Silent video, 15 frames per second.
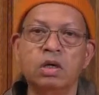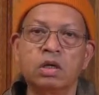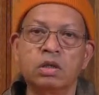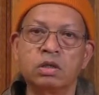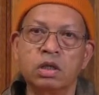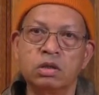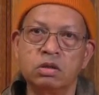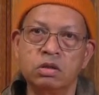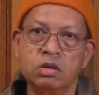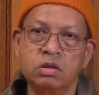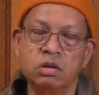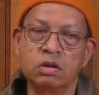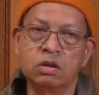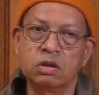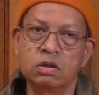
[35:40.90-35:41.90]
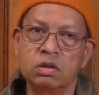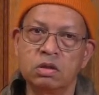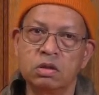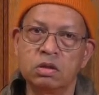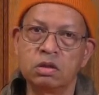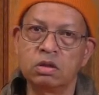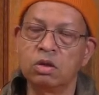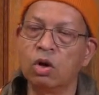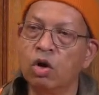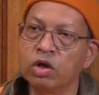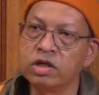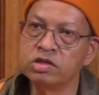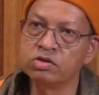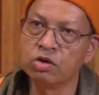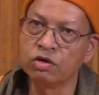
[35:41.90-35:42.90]
that God
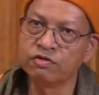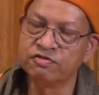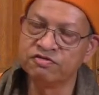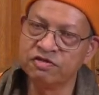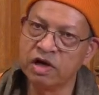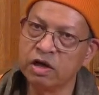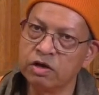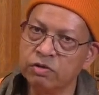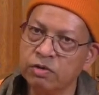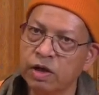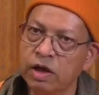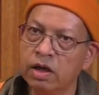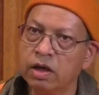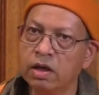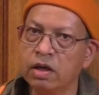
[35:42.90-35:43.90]
is not far away.